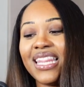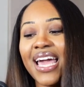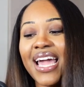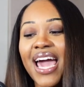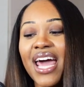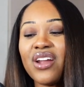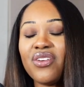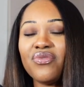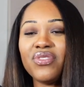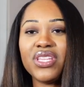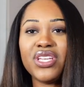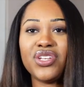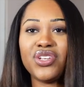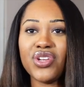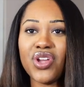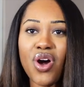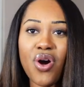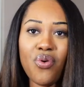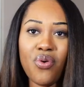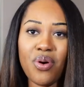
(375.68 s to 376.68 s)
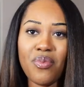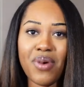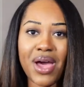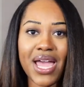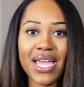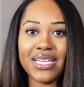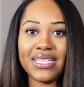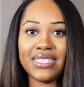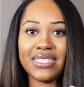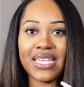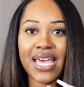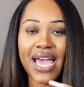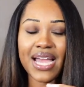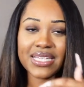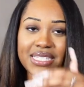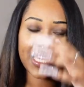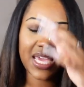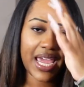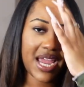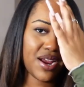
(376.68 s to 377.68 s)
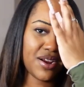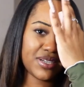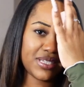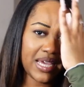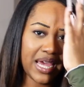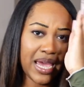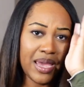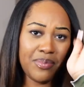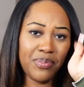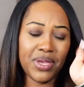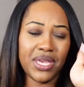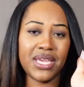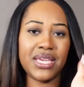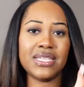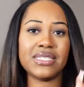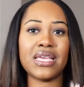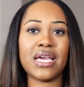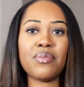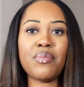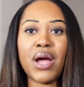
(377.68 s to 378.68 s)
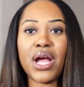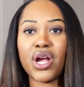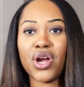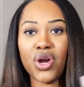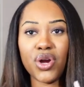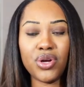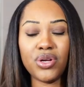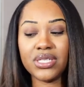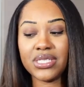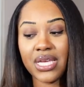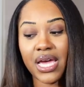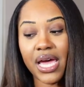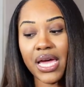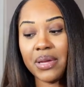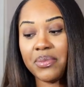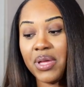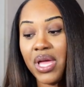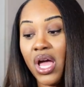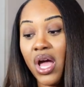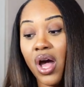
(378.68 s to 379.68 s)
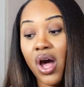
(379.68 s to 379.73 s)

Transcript: like, I don't really know what my exact hair type is, like my curl type.